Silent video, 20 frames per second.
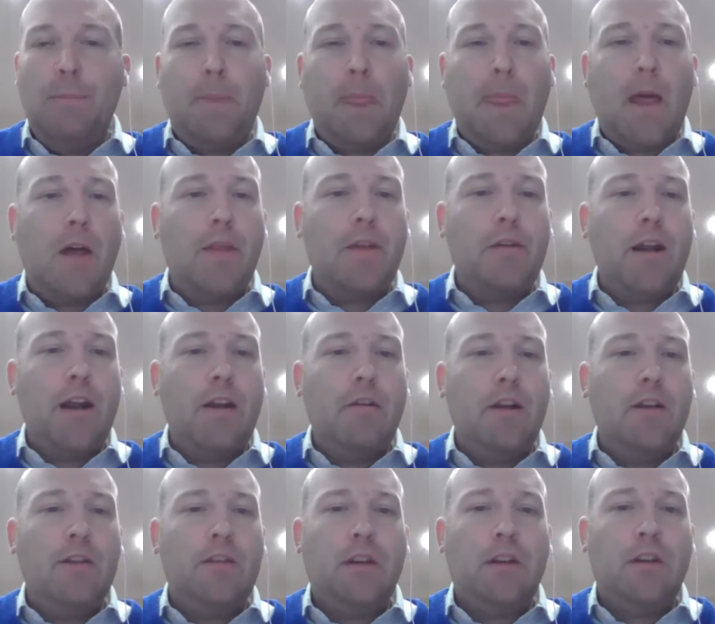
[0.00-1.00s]
Other
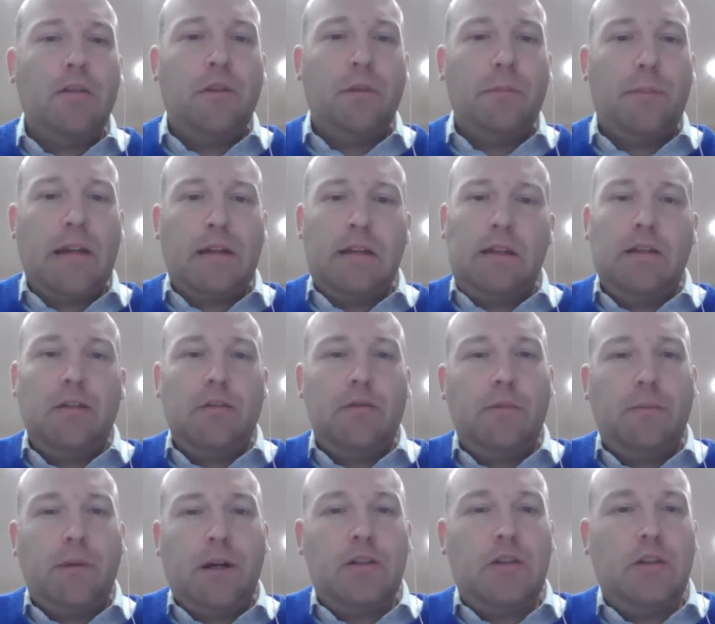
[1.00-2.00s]
areas of the better deal
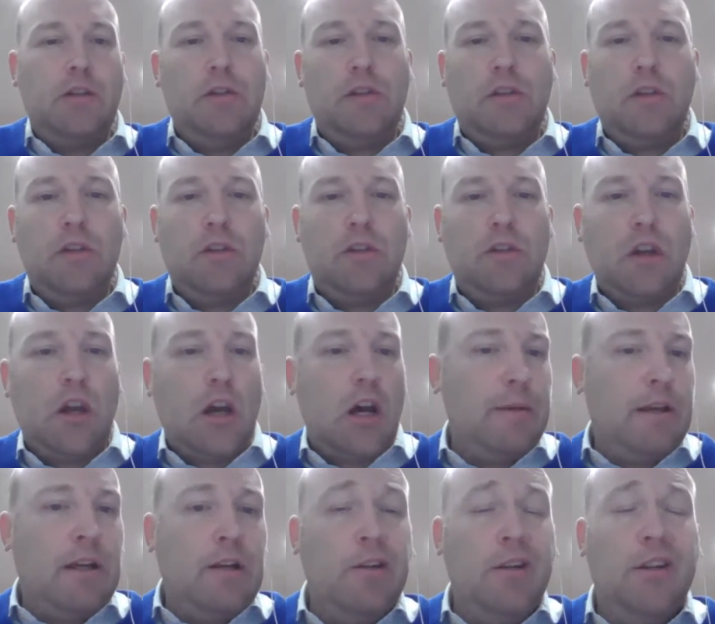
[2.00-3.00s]
for bus users
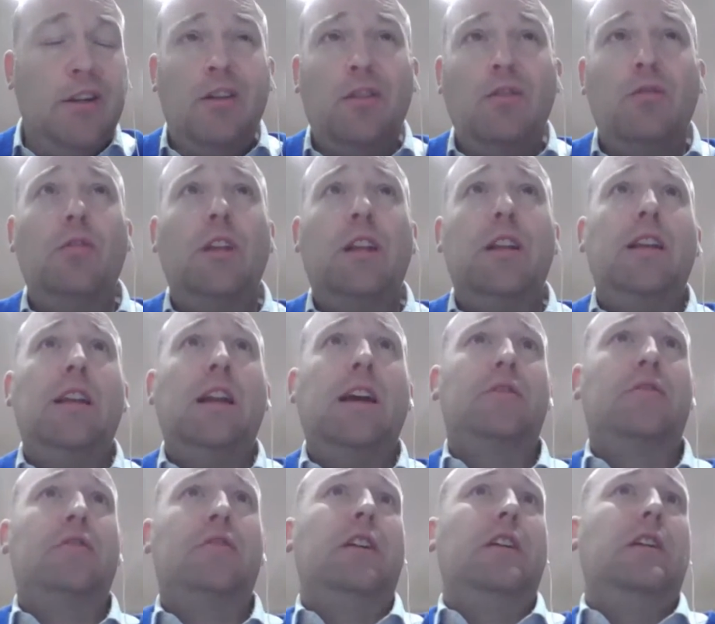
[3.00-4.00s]
included an
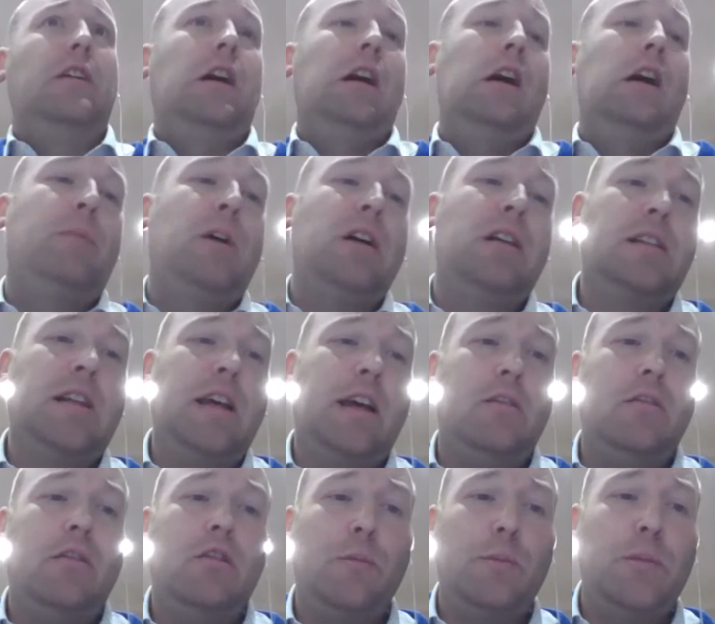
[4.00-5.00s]
all-electric bus
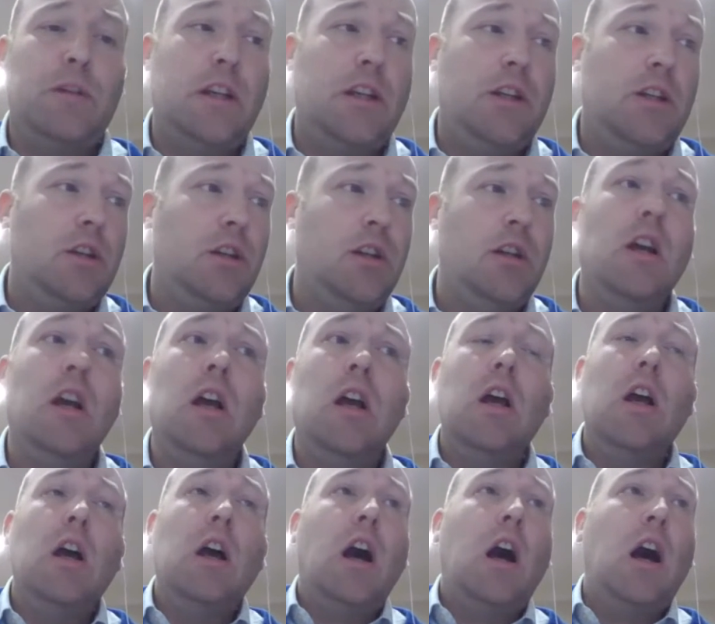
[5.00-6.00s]
town competition,
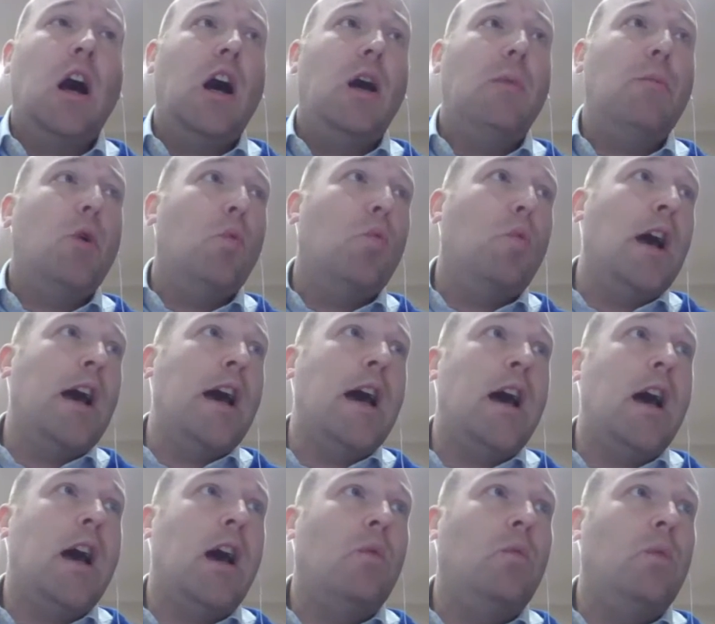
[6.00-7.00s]

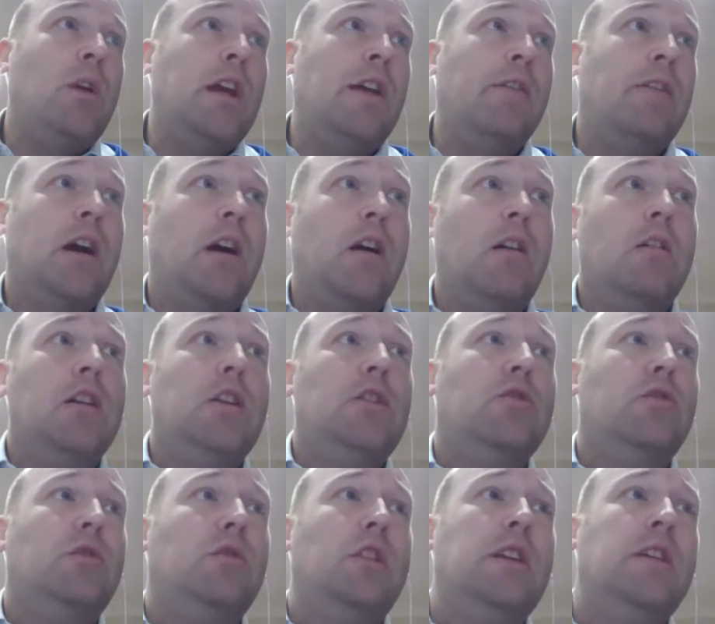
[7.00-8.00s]
where we have currently
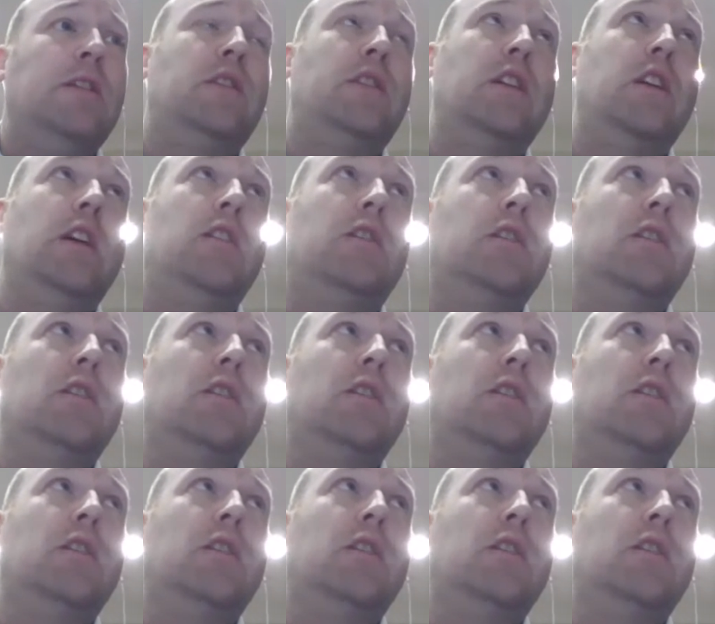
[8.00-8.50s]
shortlisted